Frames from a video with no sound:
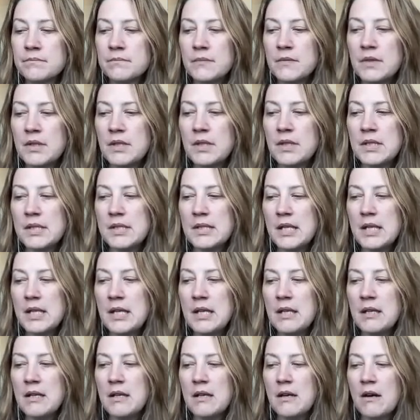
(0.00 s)
And the
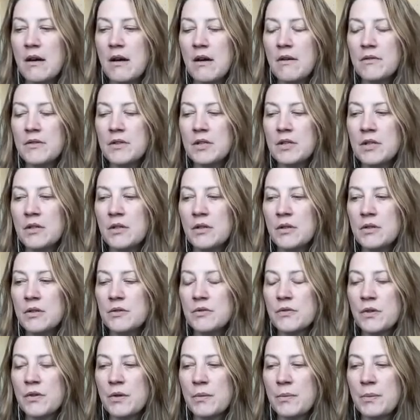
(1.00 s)
seed often looks
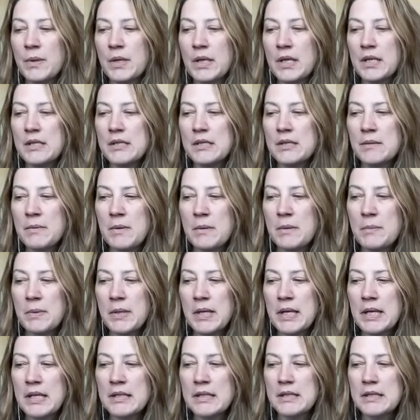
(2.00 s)
for a place to be
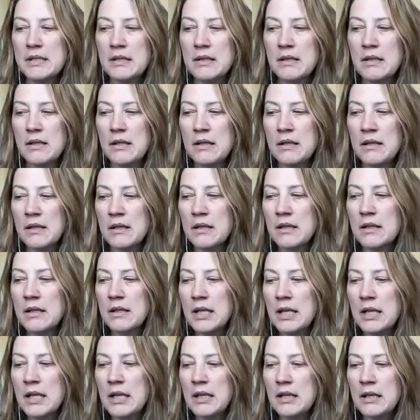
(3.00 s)
planted in a
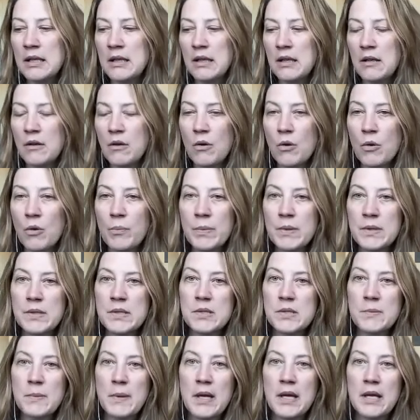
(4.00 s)
clean and open
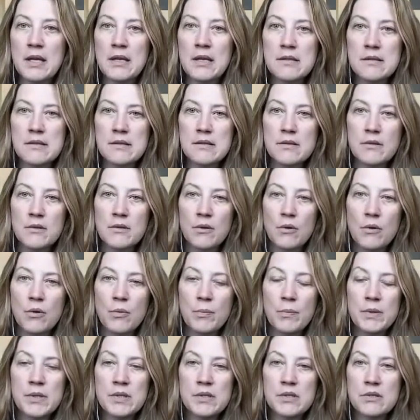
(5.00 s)
space or
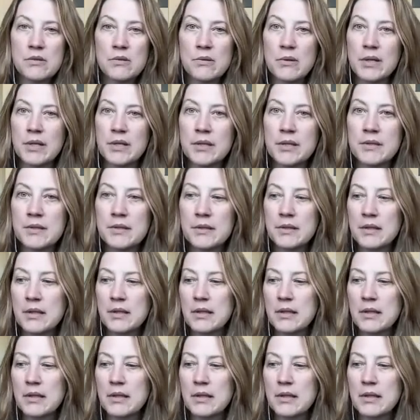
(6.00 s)
open soil.